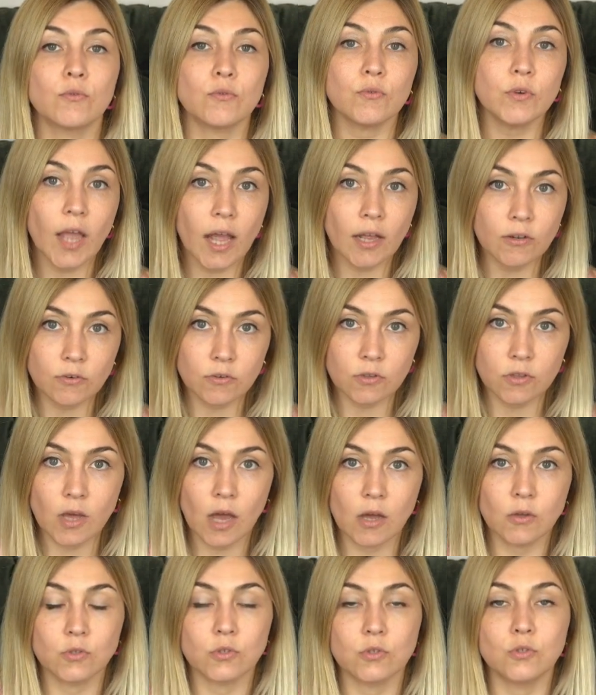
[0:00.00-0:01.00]

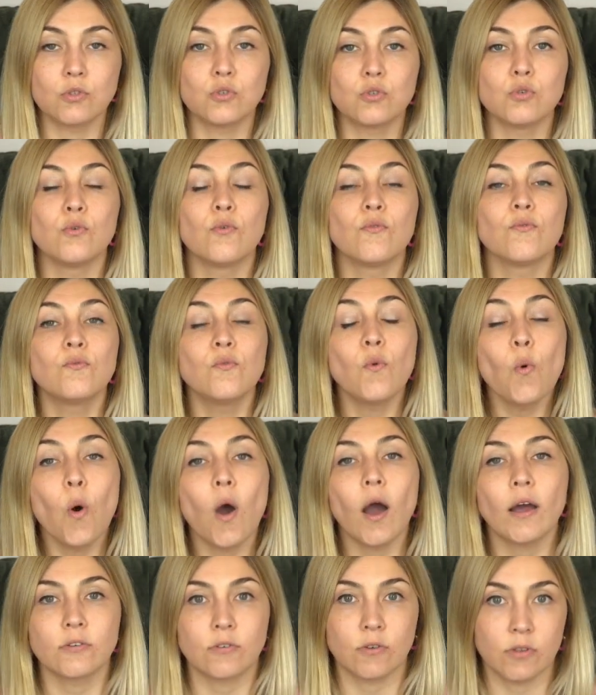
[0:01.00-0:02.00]
300,000 to
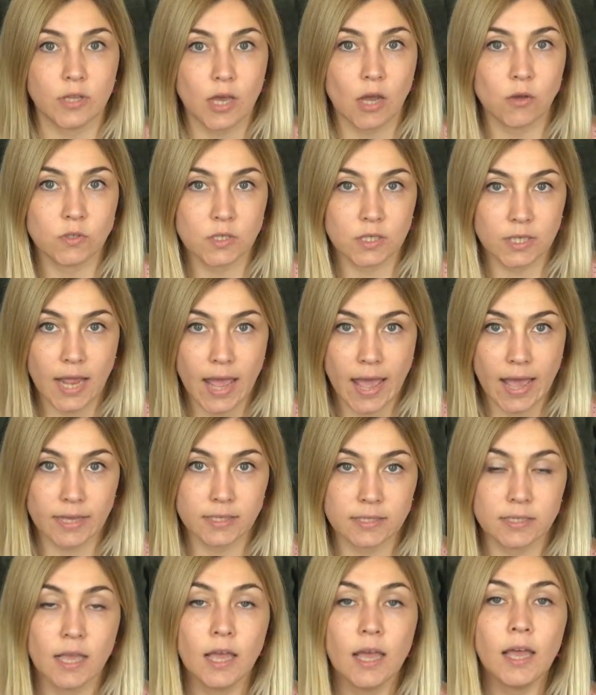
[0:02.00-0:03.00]
400,000
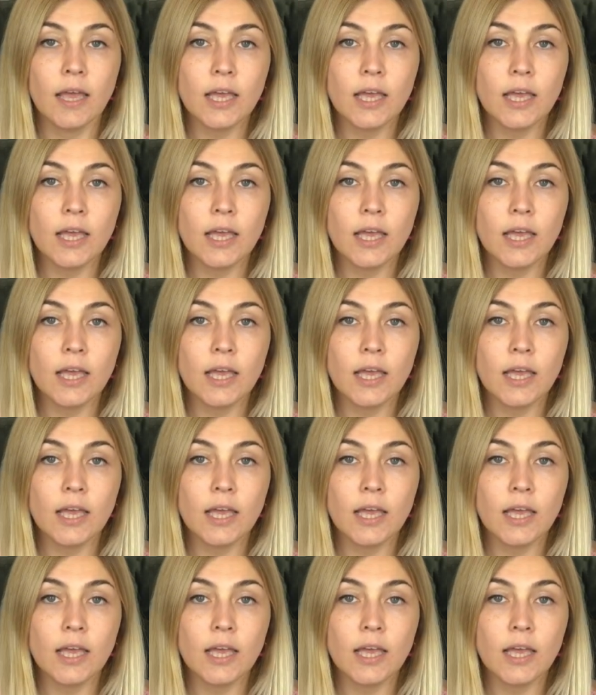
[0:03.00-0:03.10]
eggs.